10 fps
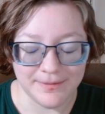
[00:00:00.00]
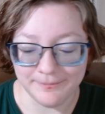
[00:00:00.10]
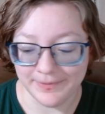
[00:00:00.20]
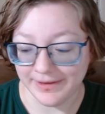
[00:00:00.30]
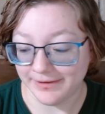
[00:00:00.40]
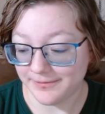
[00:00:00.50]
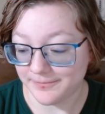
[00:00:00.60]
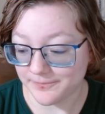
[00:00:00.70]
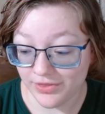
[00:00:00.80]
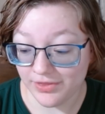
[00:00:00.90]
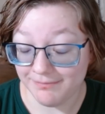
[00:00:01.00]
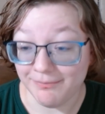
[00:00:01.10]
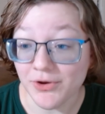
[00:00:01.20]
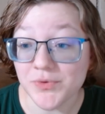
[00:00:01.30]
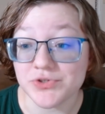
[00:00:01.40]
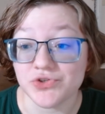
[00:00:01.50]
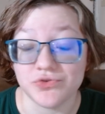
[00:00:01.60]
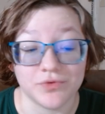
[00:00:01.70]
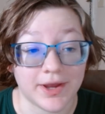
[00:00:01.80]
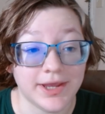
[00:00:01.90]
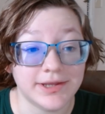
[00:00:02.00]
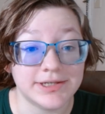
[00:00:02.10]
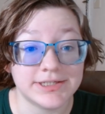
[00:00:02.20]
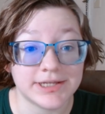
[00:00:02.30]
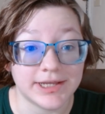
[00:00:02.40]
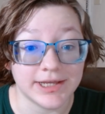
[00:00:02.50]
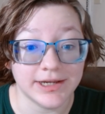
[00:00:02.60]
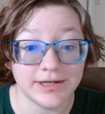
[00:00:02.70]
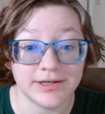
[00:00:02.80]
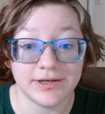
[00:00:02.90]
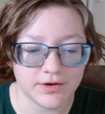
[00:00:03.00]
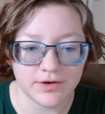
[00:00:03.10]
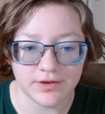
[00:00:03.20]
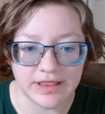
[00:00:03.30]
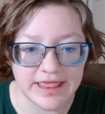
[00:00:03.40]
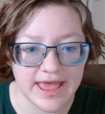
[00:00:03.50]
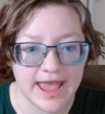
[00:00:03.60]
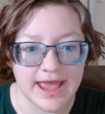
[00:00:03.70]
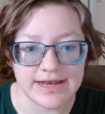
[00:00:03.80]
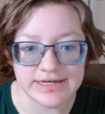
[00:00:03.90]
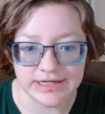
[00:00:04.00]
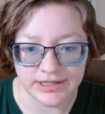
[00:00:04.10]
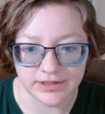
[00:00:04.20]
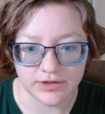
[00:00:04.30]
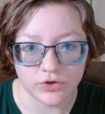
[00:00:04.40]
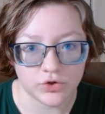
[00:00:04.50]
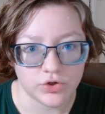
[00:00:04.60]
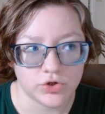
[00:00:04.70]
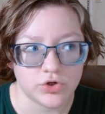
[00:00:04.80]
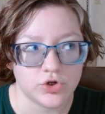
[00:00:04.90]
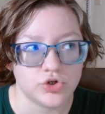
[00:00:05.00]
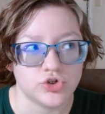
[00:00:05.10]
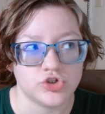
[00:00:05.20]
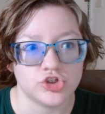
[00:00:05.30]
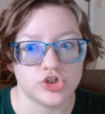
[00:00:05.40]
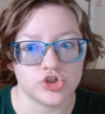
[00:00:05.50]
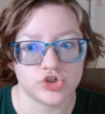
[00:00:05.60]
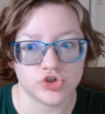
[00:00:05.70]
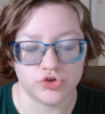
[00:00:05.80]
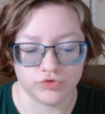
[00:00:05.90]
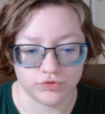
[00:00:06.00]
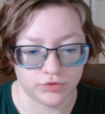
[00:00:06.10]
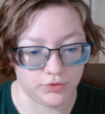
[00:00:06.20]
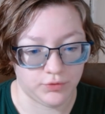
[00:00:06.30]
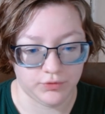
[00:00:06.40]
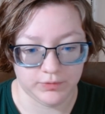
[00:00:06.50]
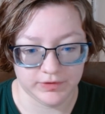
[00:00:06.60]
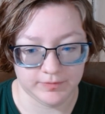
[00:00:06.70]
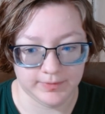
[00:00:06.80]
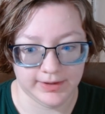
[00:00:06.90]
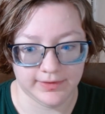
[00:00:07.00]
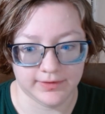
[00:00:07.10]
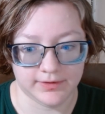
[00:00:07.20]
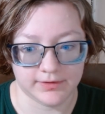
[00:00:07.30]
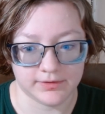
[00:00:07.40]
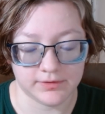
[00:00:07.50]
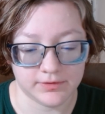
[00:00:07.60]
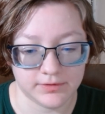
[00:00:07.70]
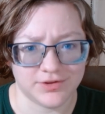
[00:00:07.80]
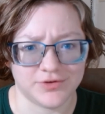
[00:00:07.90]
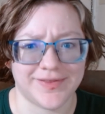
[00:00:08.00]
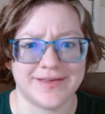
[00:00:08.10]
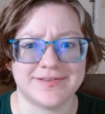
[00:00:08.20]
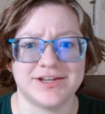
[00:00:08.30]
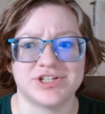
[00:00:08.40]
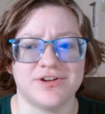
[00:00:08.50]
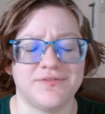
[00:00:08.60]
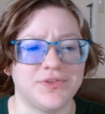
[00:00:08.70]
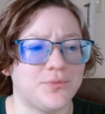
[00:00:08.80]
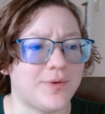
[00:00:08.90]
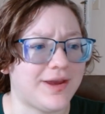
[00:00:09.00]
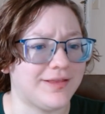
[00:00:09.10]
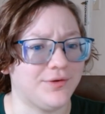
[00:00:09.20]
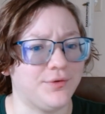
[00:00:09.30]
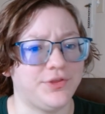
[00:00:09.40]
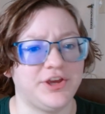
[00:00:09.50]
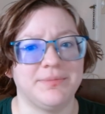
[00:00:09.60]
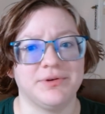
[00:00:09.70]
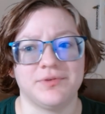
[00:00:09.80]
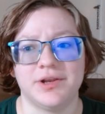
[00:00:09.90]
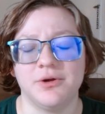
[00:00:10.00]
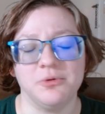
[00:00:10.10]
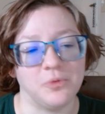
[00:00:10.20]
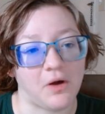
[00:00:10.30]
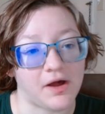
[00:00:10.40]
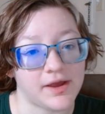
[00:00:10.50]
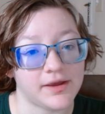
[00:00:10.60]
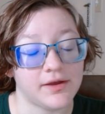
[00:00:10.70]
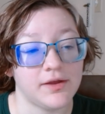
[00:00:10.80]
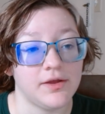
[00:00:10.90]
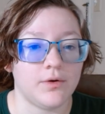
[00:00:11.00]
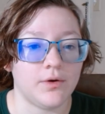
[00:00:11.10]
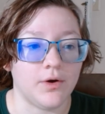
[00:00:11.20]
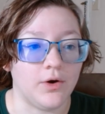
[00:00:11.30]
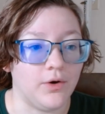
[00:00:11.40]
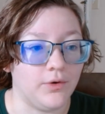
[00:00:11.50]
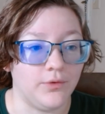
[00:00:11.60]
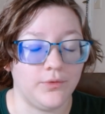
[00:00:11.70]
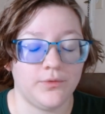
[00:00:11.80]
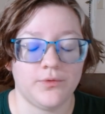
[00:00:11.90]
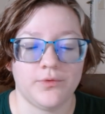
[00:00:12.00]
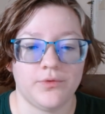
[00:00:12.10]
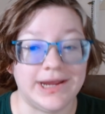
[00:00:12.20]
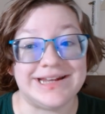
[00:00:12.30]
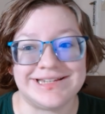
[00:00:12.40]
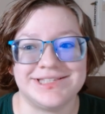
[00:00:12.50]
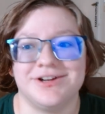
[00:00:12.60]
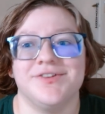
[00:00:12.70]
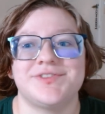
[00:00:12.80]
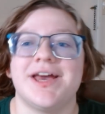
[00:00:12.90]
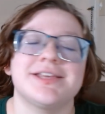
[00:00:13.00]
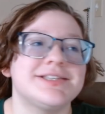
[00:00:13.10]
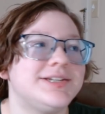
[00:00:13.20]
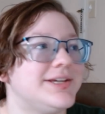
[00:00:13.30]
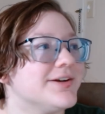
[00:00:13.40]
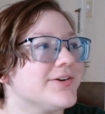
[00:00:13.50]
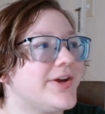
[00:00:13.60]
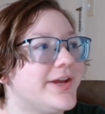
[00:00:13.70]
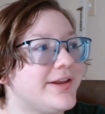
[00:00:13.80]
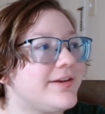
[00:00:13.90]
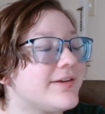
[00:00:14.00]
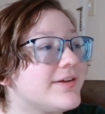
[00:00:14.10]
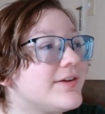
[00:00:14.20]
But the book was great. The ending screwed with me. The realization of the way the whole thing had been written and why. Oh, it deserves S tier. It